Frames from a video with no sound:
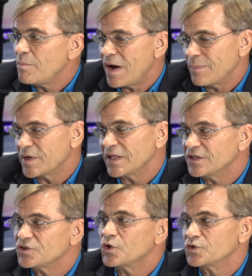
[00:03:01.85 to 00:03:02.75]

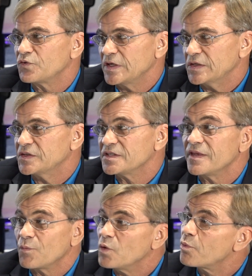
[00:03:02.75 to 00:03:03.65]
populates those fields,
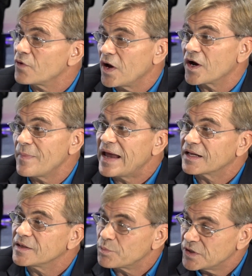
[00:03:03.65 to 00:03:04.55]
and then will
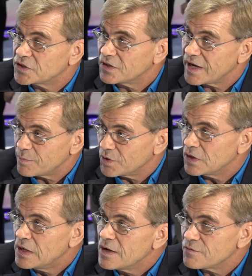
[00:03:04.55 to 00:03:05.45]
automatically print a label
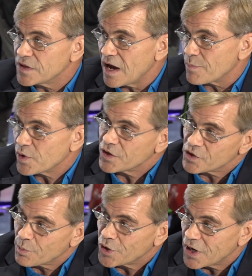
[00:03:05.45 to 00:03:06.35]
for the operator
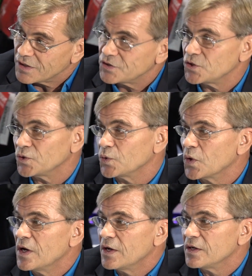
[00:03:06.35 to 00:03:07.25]
to put onto
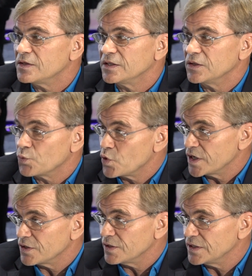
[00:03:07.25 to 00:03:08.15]
the
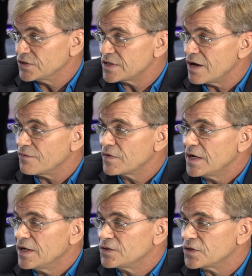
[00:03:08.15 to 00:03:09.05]
reel itself.
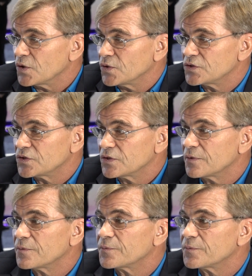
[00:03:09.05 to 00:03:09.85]
So it's against